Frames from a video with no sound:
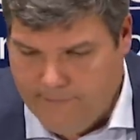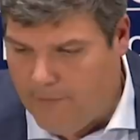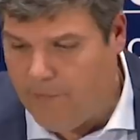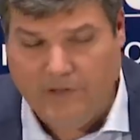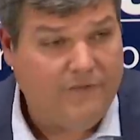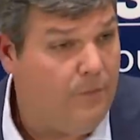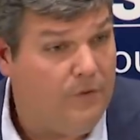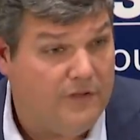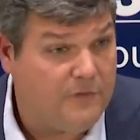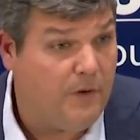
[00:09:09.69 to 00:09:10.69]

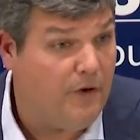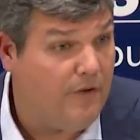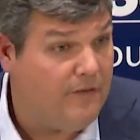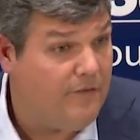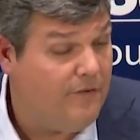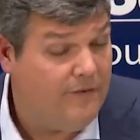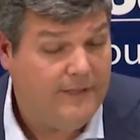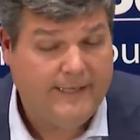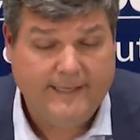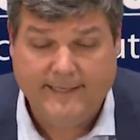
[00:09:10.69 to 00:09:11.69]
Unbelievable experience.
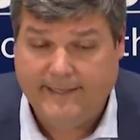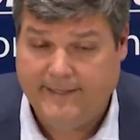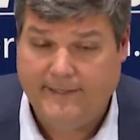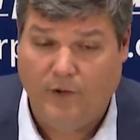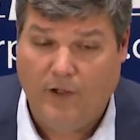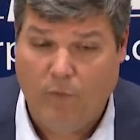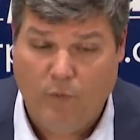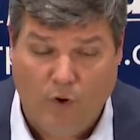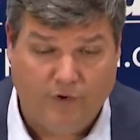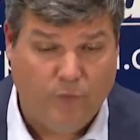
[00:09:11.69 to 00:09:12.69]
We
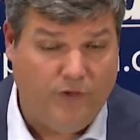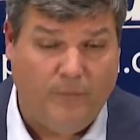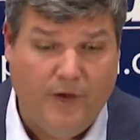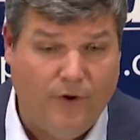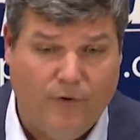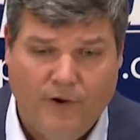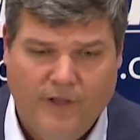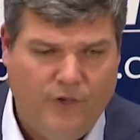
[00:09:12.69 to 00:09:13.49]
worked with him here.